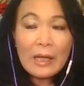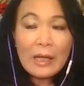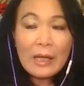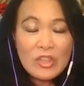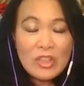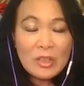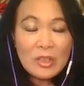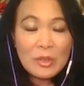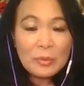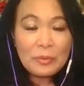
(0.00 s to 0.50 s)

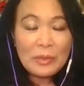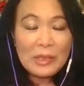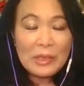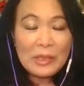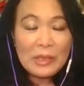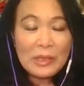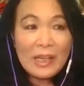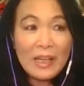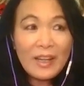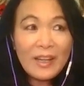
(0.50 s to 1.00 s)
I got my
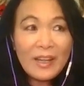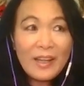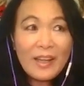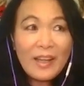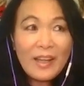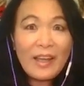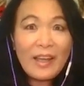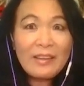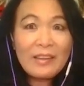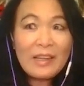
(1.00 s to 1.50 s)

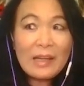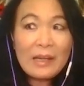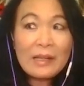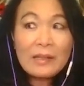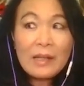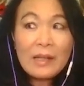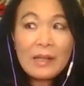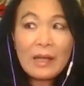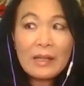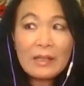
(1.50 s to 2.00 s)
master's
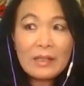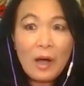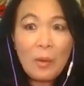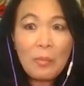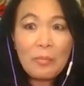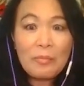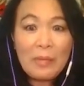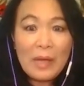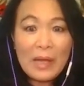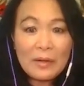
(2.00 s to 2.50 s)
degree,
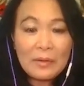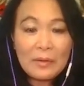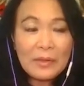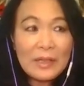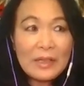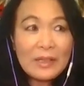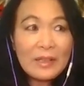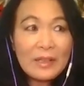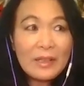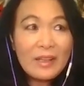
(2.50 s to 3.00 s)
and then
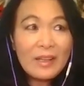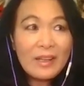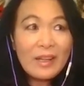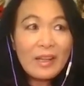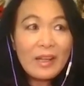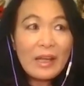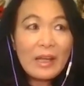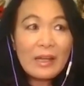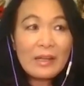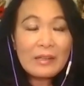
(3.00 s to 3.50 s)
I got
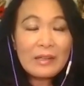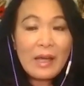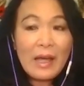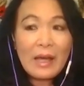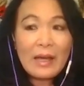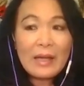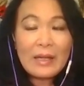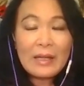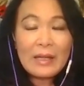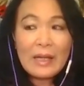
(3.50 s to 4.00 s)
married,
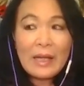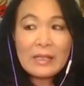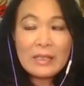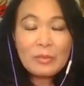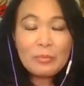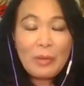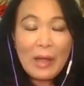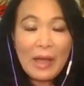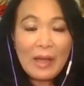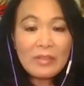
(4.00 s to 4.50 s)

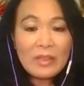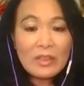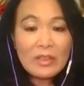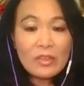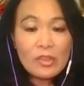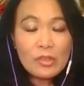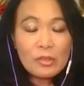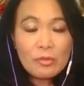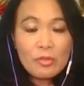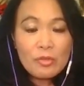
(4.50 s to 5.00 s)
and
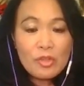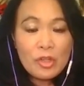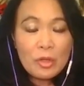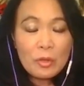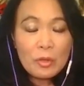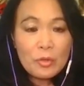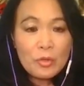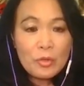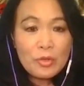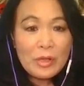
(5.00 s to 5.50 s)
I ended up
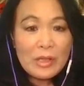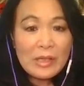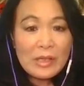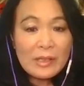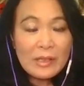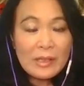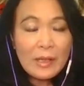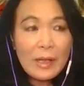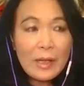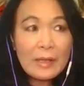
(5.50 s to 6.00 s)
having
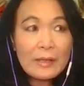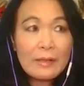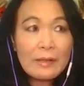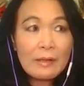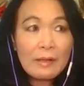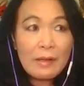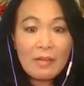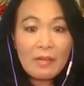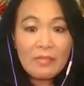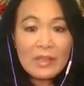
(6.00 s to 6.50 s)
2
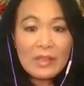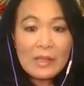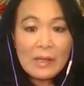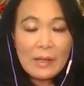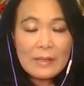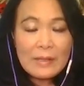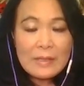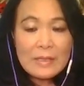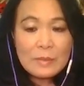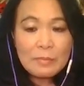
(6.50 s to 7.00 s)
children and
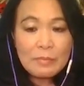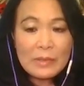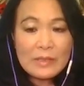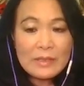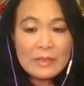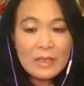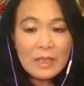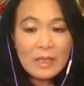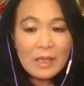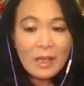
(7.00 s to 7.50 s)
a loving
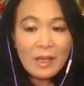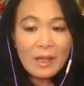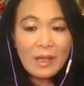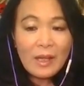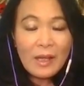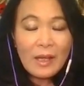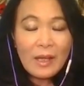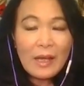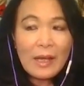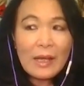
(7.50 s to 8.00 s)
husband,
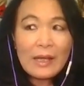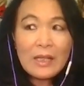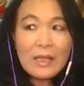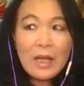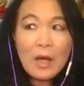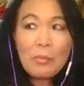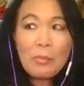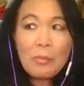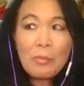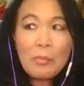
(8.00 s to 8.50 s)

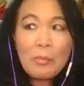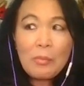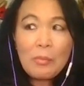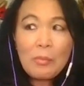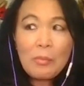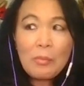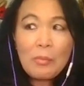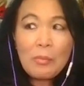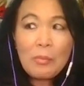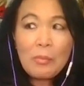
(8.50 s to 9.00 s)
and I have
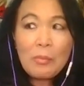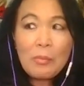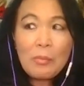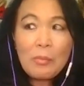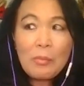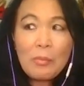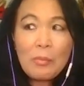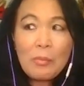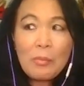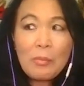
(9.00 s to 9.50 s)

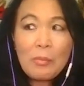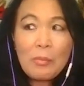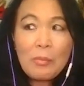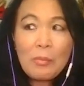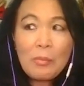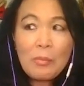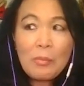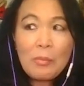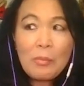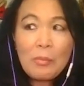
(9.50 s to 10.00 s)
graduated from their
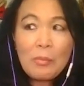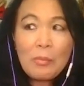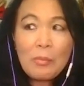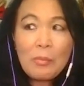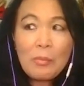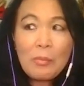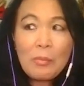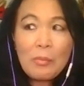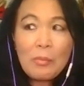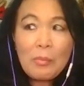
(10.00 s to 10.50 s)

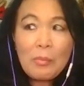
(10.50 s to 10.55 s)
colleges.